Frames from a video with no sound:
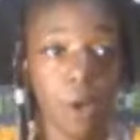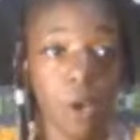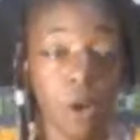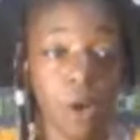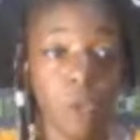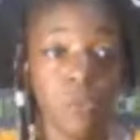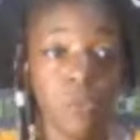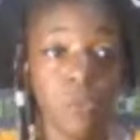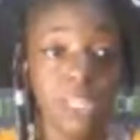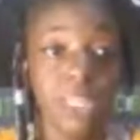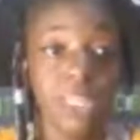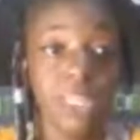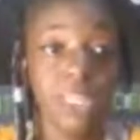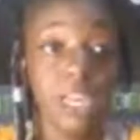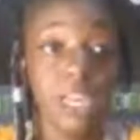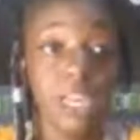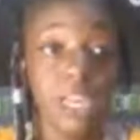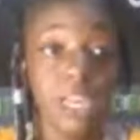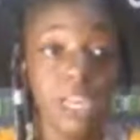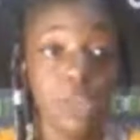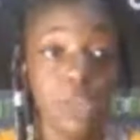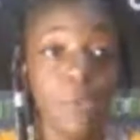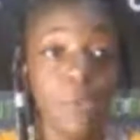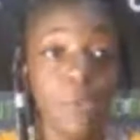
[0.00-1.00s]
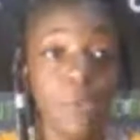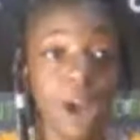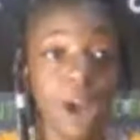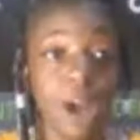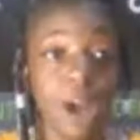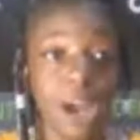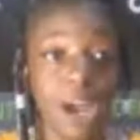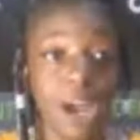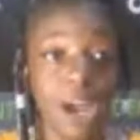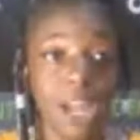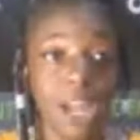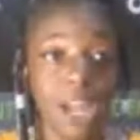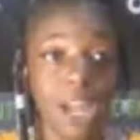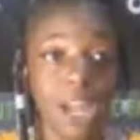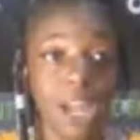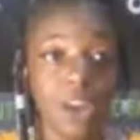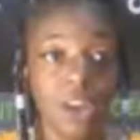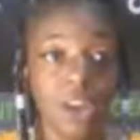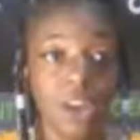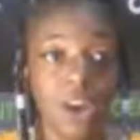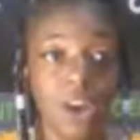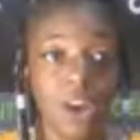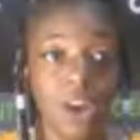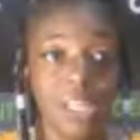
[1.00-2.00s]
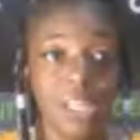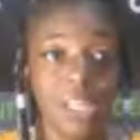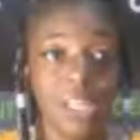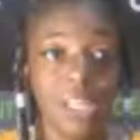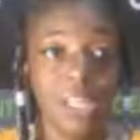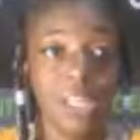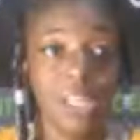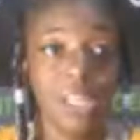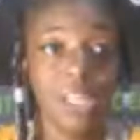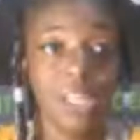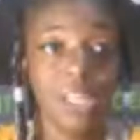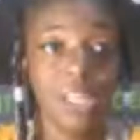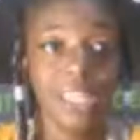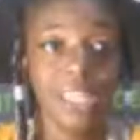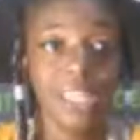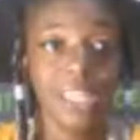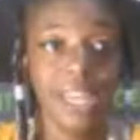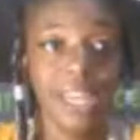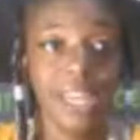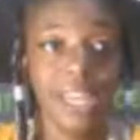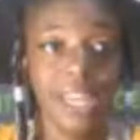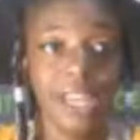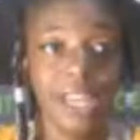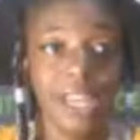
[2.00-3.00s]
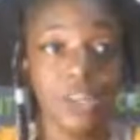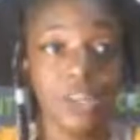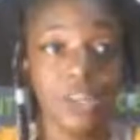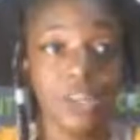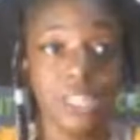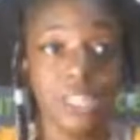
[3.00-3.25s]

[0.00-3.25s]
pond on a 10-acre site